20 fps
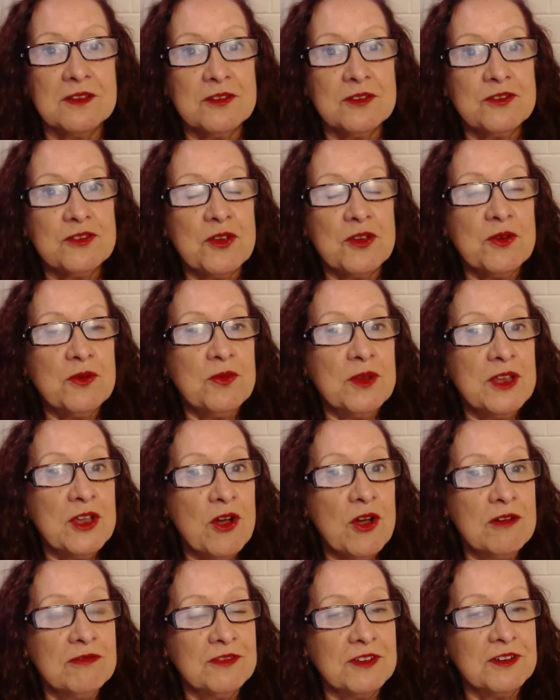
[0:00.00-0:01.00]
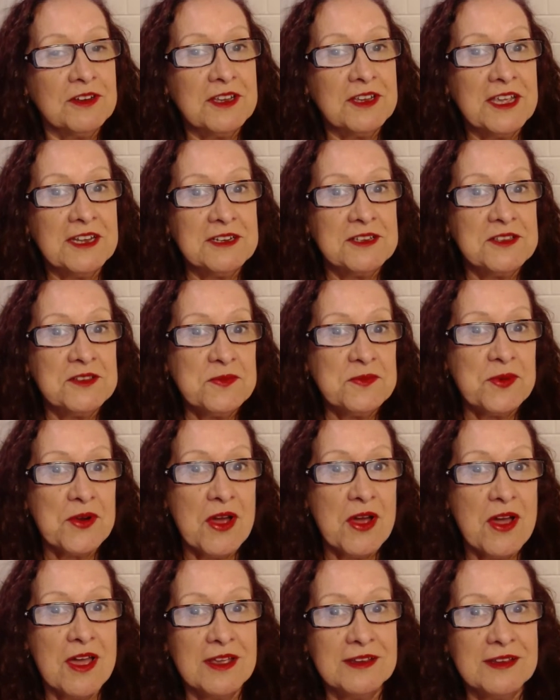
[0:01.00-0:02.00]
So we often get a
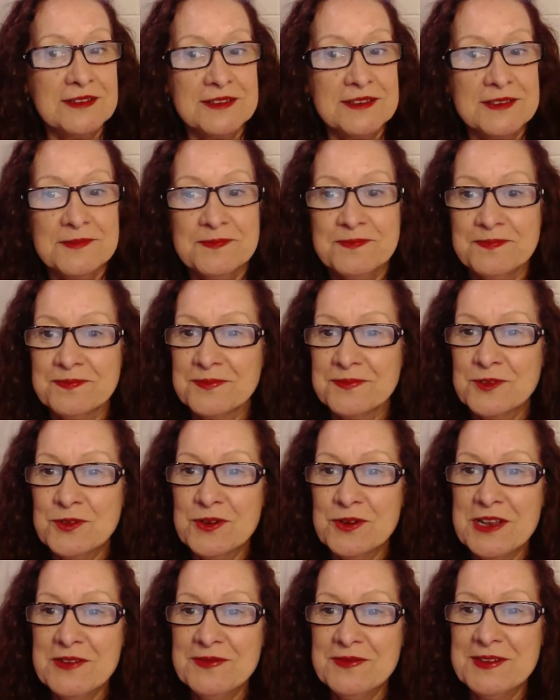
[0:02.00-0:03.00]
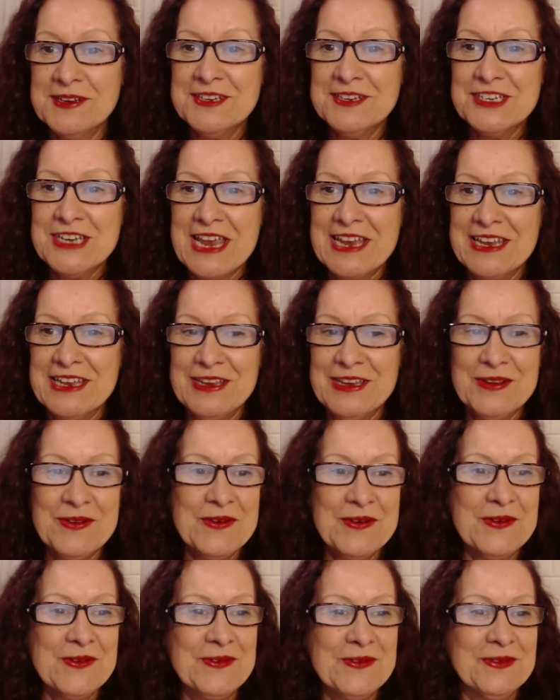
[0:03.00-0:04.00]
surprise. Good evening, Jackie
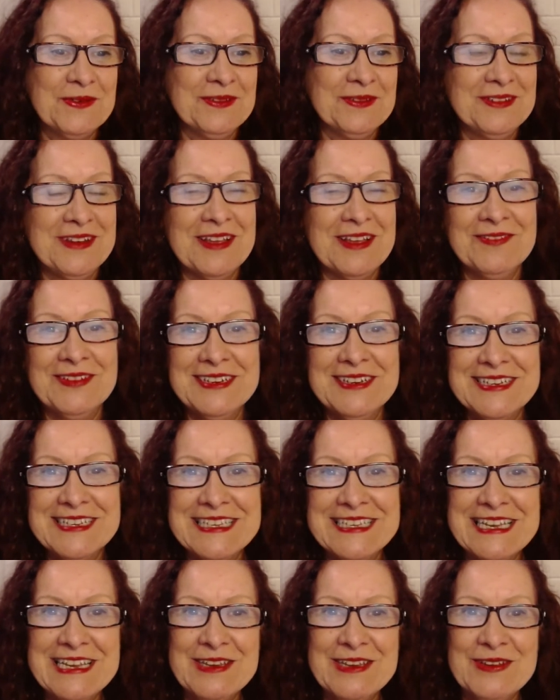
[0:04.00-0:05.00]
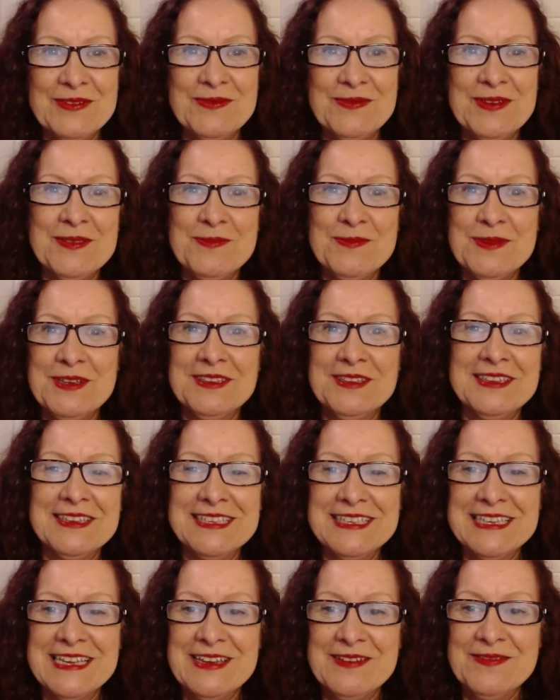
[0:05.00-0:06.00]
Hall. Lovely to see you with me
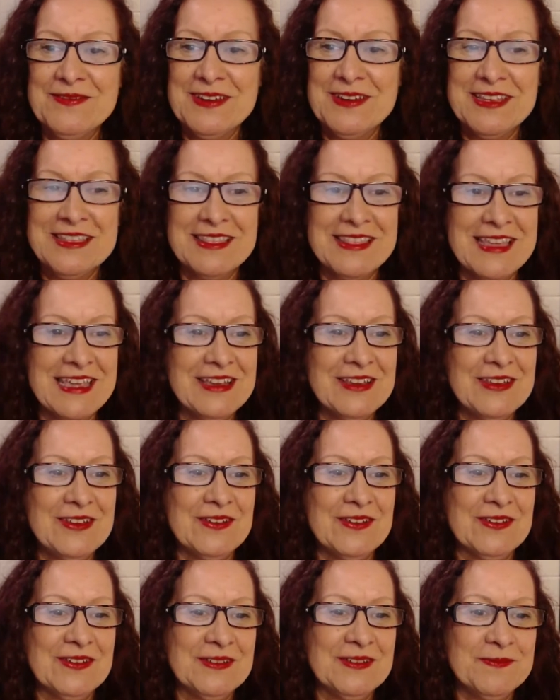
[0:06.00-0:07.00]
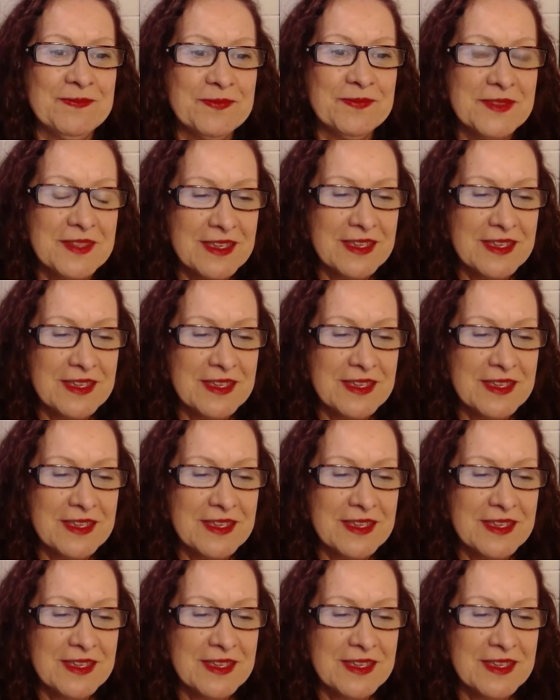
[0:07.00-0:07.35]
this evening. Thank you.